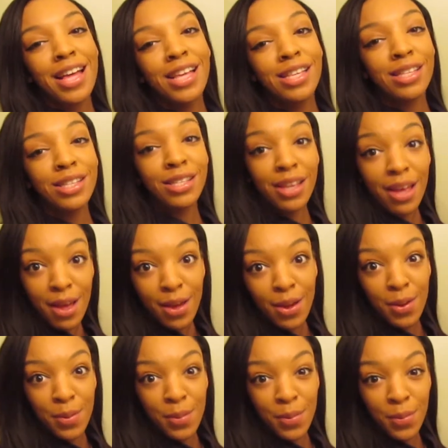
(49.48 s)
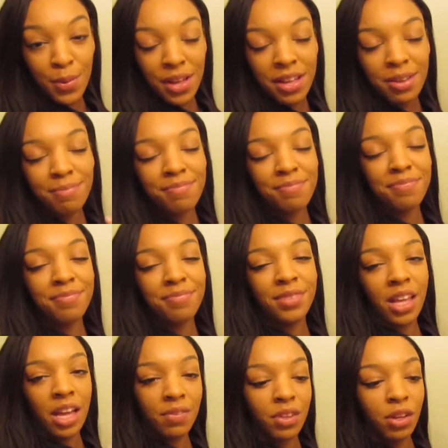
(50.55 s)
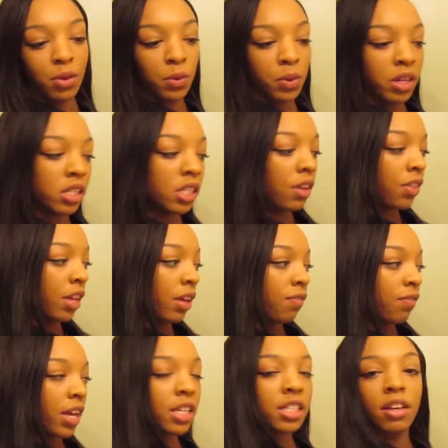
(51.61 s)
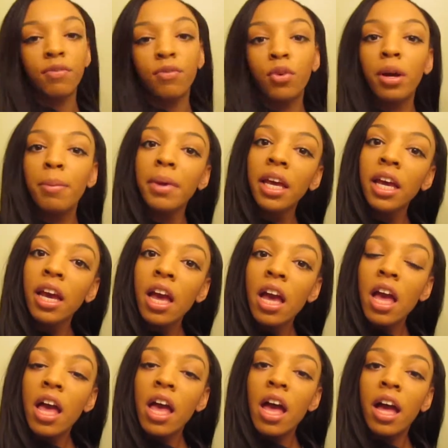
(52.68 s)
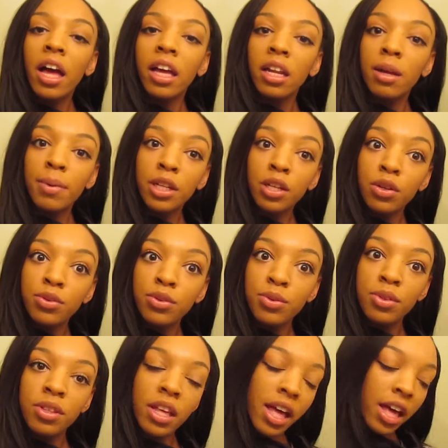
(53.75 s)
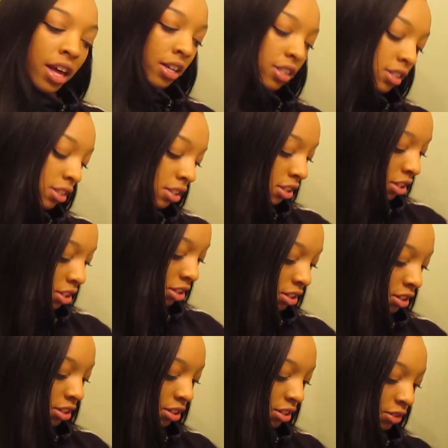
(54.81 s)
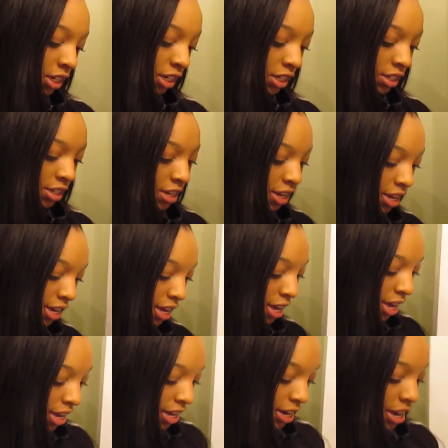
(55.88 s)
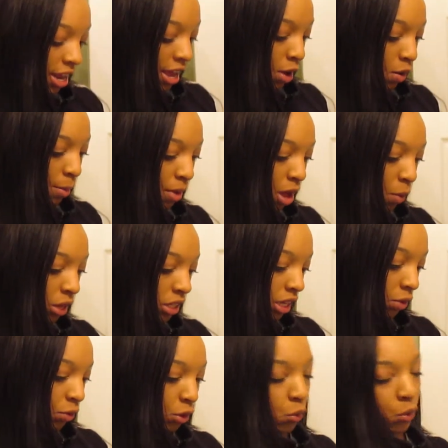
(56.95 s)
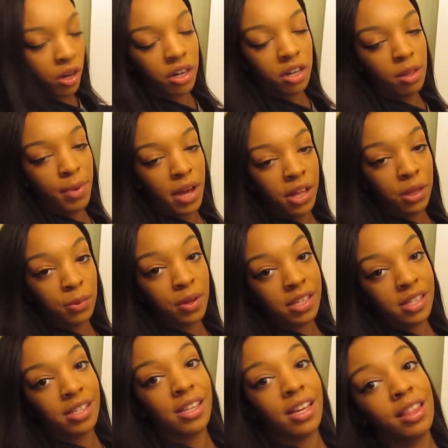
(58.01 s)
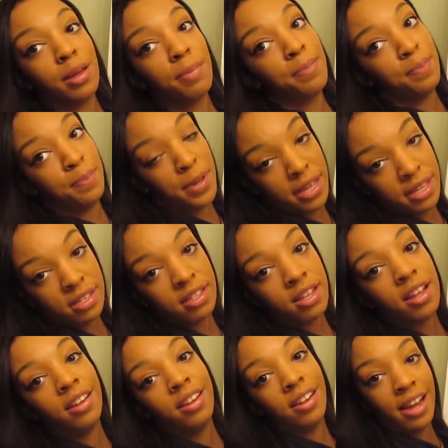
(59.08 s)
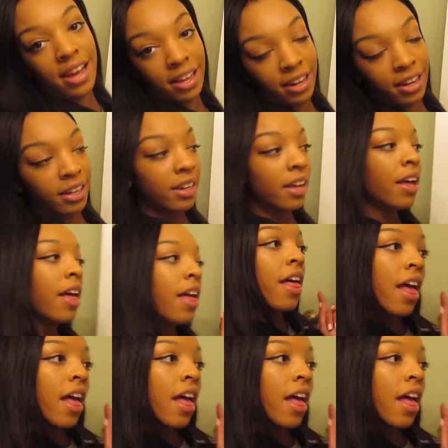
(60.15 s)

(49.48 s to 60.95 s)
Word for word: So now I have to go see if they can fix it for me and I'm to go do that. Right now, I'm always like recording in the bathroom because it's like the best lighting